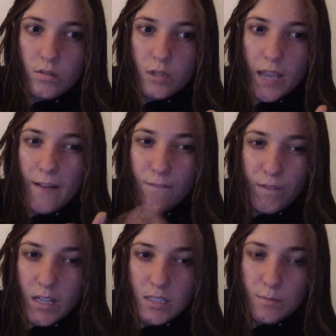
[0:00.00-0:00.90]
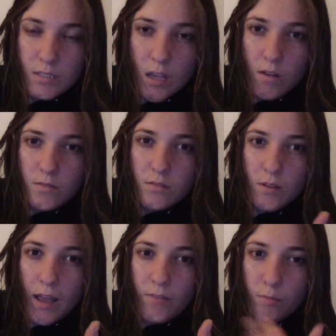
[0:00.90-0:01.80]
can't face themselves, don't
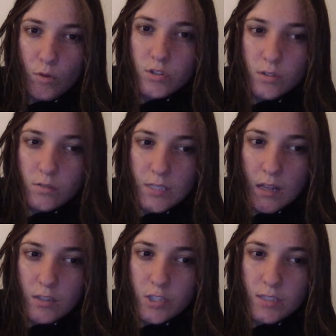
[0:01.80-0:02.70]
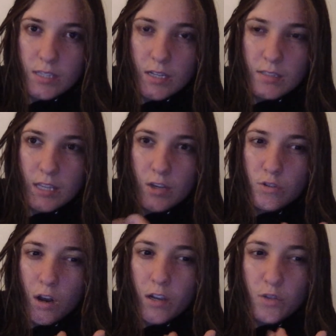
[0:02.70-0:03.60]
have emotional intelligence, and it's like you're
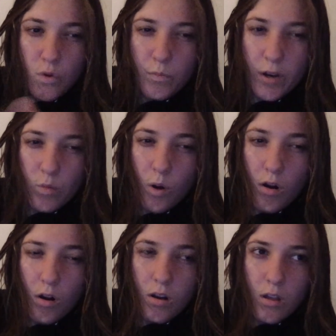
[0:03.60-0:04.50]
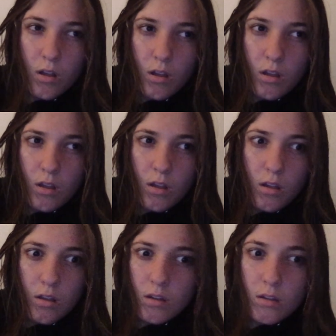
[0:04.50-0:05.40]
talking to a brick wall.
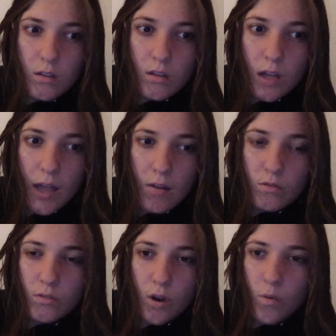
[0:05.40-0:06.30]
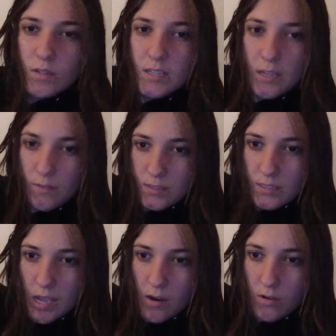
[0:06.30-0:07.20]
I don't know what to even
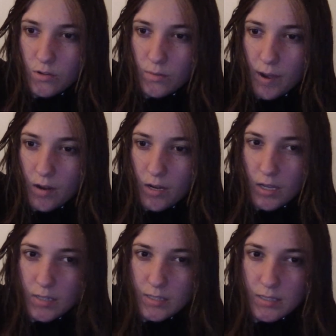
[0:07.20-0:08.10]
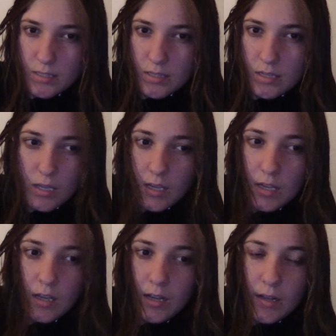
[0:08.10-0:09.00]
say or do about it. It's
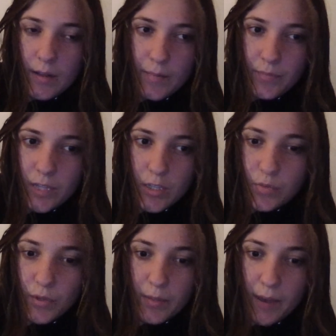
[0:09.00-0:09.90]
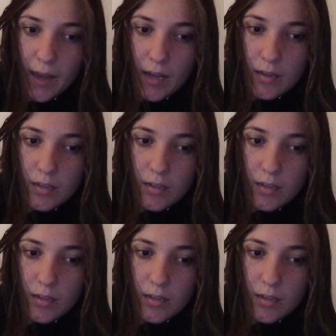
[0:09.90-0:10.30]
really bad.